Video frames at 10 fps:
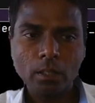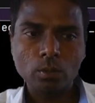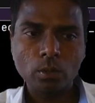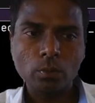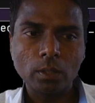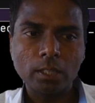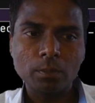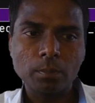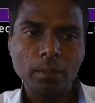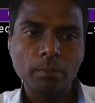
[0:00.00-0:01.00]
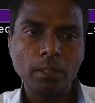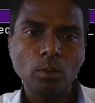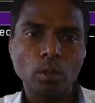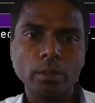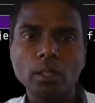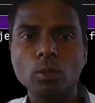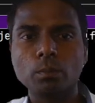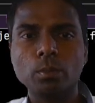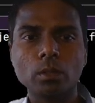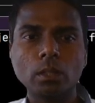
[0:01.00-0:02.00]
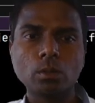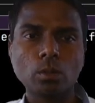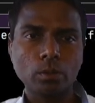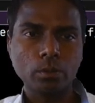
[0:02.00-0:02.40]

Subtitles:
So it will display b on the output console.